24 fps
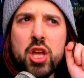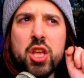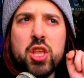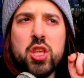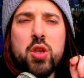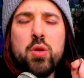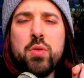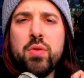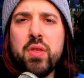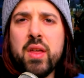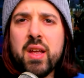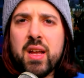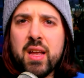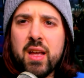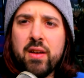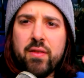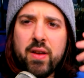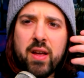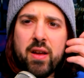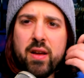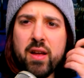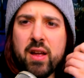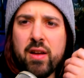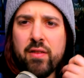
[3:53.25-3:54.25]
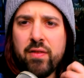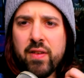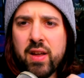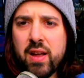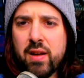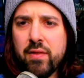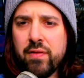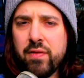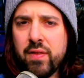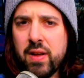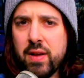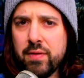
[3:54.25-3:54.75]
You think if if
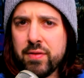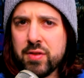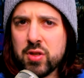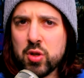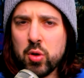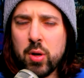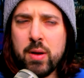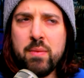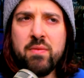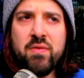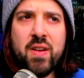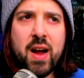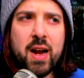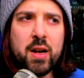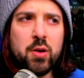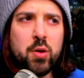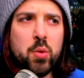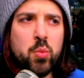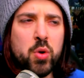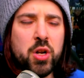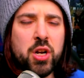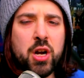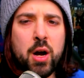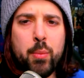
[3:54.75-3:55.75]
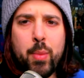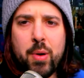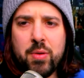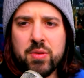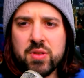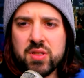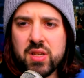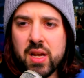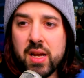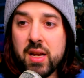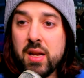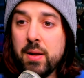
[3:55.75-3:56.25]
if if Scream Factory would come out and
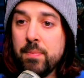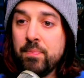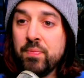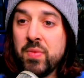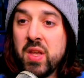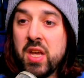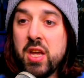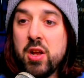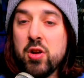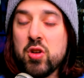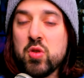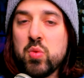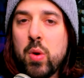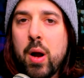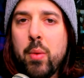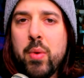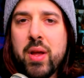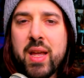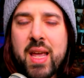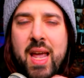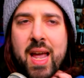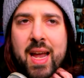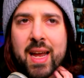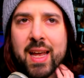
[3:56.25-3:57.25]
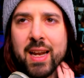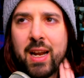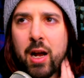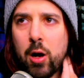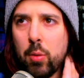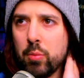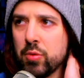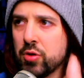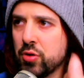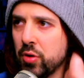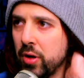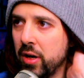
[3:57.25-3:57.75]
say, "Here's why we can't get
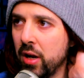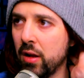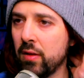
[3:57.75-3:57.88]
Elm Street."